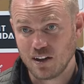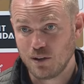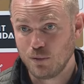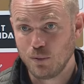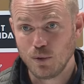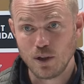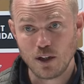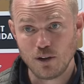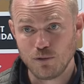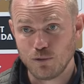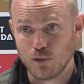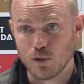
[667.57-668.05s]
I
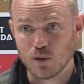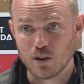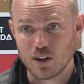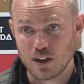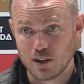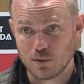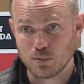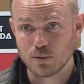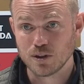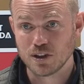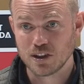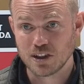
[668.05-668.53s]
really thought
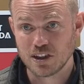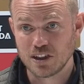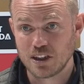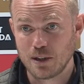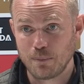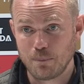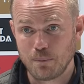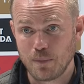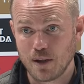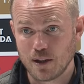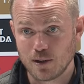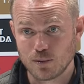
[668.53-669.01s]
that was a
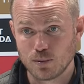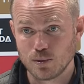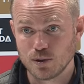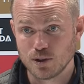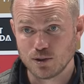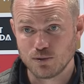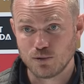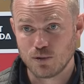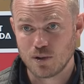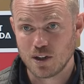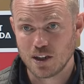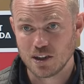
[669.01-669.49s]
step
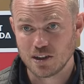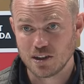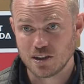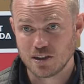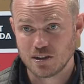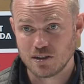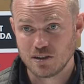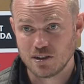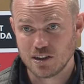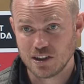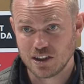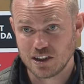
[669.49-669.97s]
backwards for
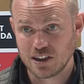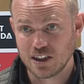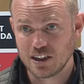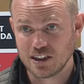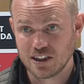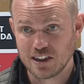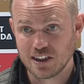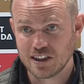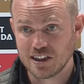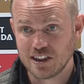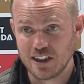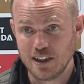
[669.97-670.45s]
us as,
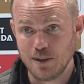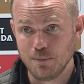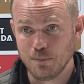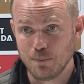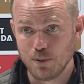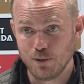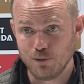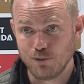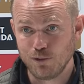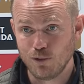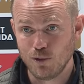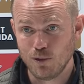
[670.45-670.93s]
as a team
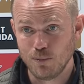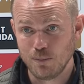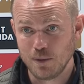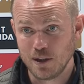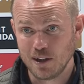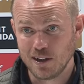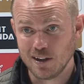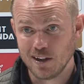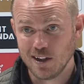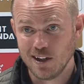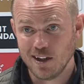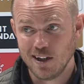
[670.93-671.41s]

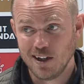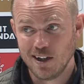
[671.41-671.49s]
performing.